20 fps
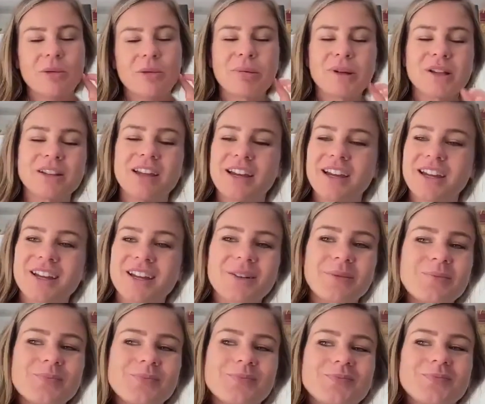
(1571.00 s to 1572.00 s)
but
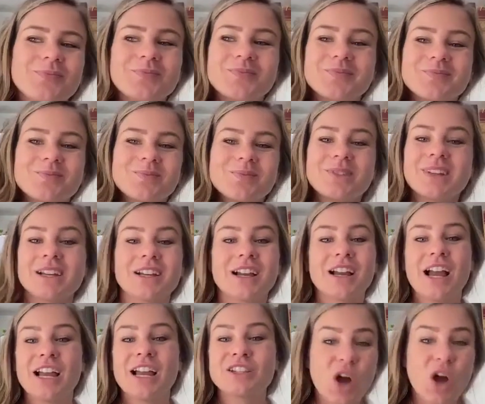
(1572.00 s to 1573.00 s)
like,
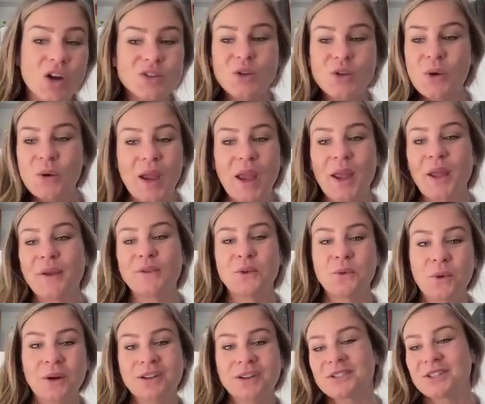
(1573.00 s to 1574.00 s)
it's also okay if
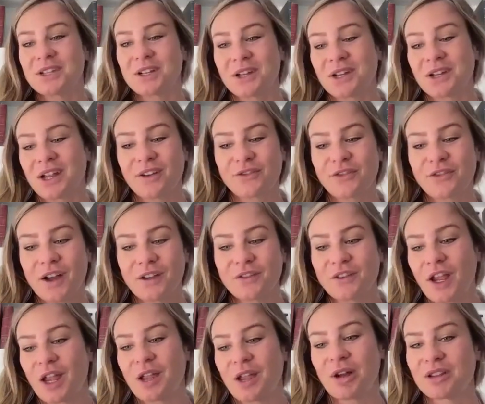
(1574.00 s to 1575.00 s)
you want to stick at five
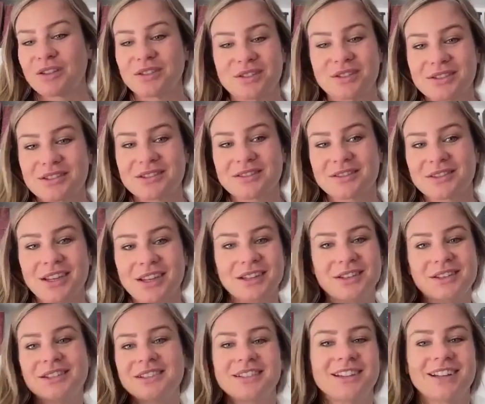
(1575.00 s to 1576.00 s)
K months.
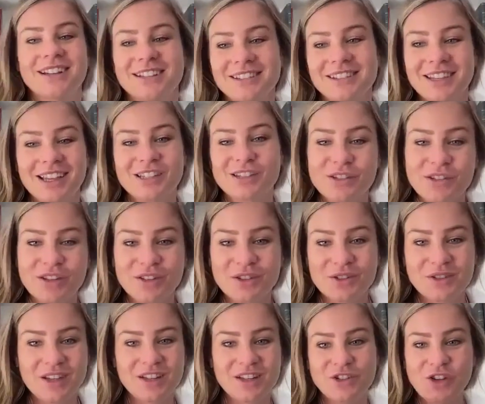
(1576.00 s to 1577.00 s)
Like, that's,
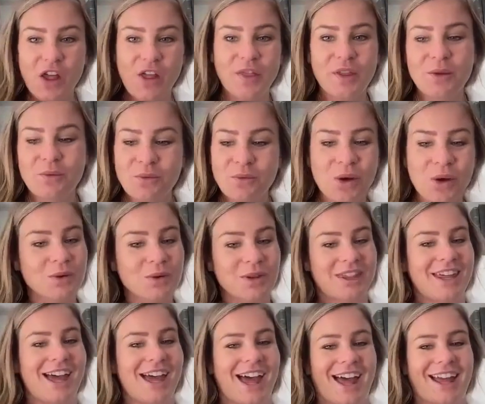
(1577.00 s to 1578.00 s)
there's like nothing wrong
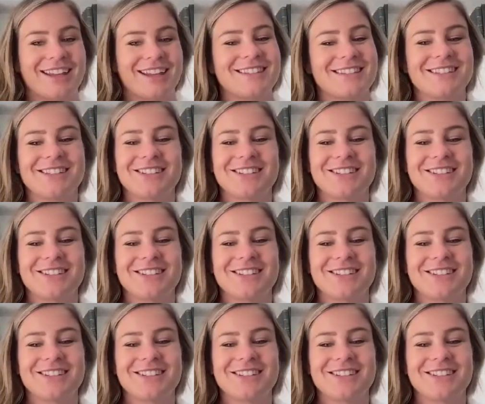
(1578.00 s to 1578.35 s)
with that,